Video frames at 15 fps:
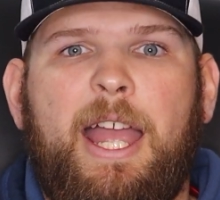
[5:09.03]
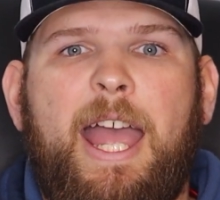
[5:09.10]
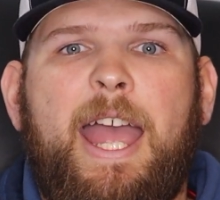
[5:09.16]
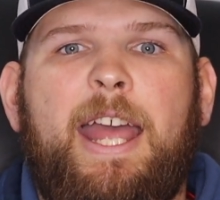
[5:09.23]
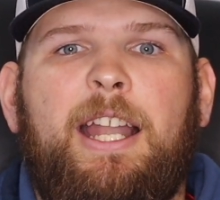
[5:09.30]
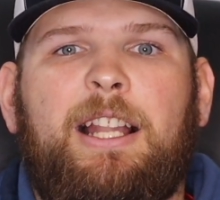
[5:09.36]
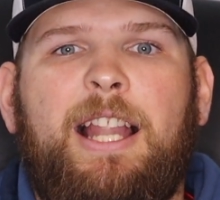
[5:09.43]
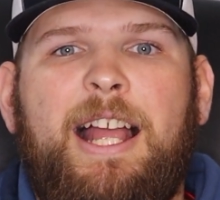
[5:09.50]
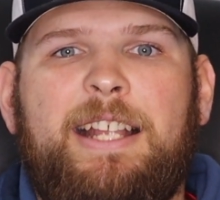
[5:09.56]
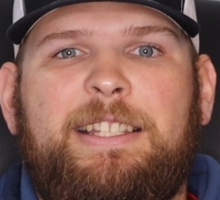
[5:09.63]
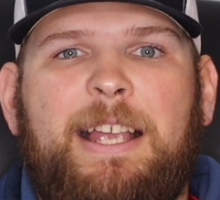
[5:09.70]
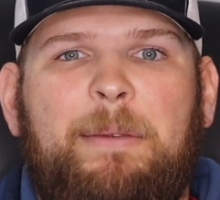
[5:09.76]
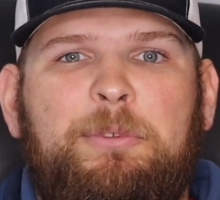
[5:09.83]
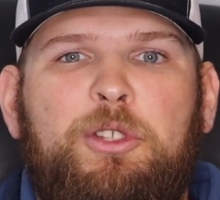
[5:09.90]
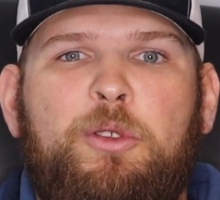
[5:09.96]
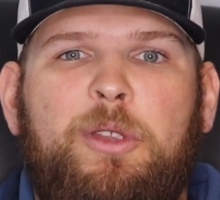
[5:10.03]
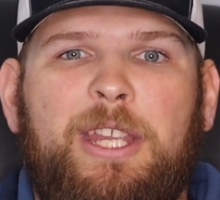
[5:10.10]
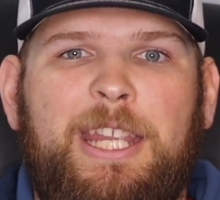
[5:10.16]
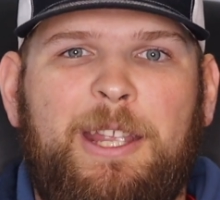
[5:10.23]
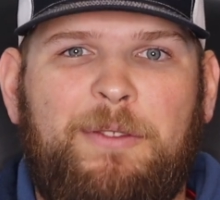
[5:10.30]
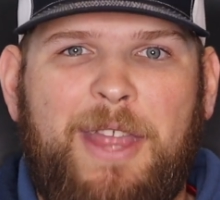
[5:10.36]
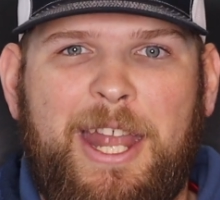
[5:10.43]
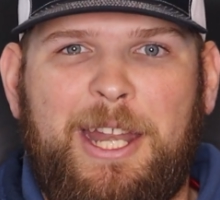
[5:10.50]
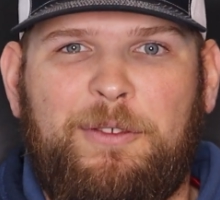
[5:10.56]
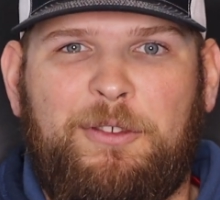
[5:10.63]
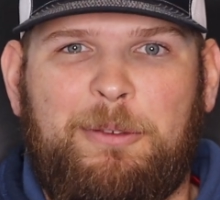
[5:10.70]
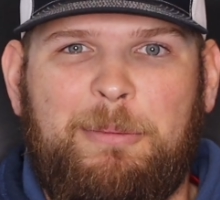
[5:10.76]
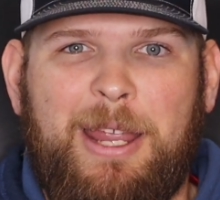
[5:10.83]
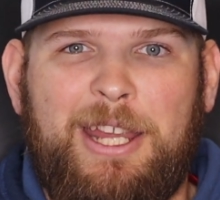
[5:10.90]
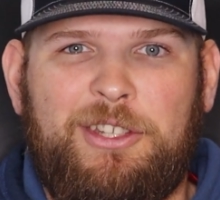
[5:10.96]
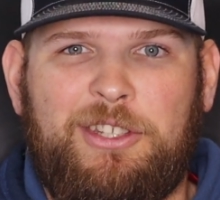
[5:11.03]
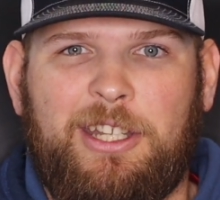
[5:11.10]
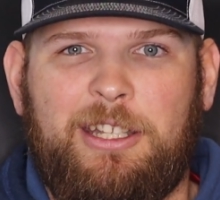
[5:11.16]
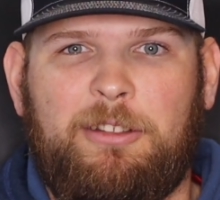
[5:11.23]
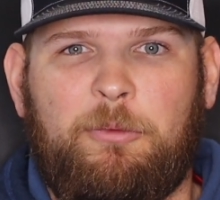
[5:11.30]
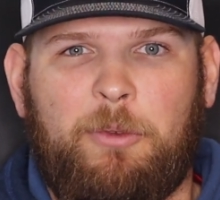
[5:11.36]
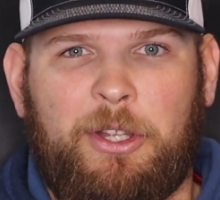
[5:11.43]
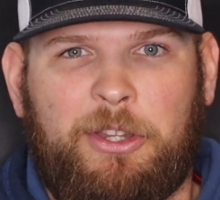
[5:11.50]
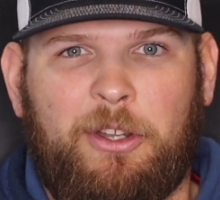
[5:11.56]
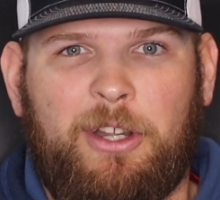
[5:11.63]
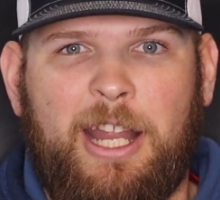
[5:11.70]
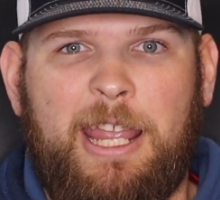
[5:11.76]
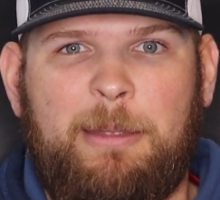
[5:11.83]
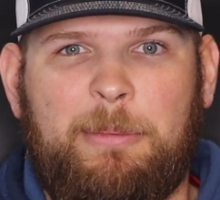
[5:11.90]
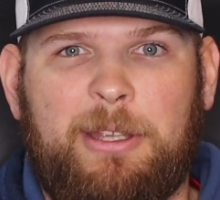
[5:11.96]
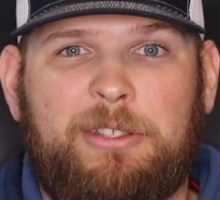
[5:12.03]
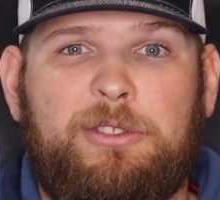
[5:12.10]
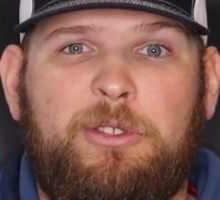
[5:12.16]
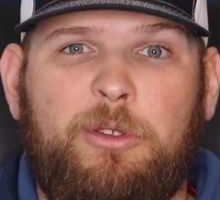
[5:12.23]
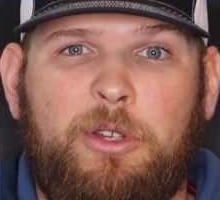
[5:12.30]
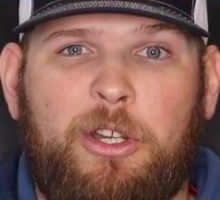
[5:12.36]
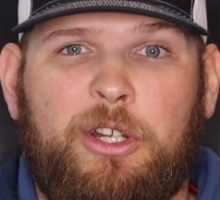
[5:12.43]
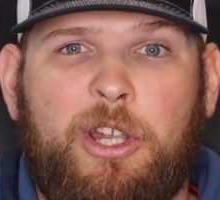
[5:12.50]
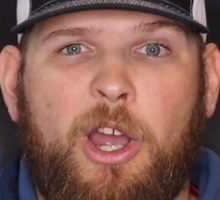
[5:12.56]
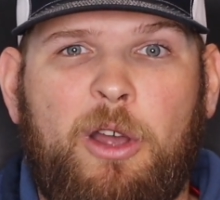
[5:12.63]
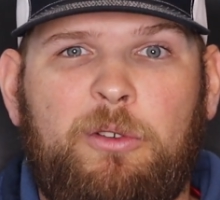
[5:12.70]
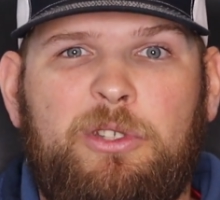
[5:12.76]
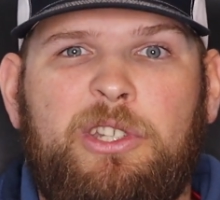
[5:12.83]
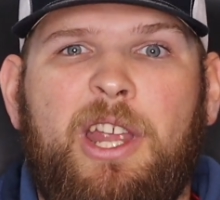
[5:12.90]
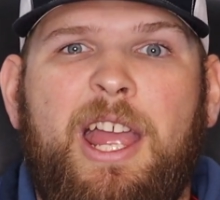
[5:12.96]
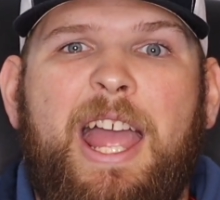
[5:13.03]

And a lot of times you can give that information, what their name is, to your coach,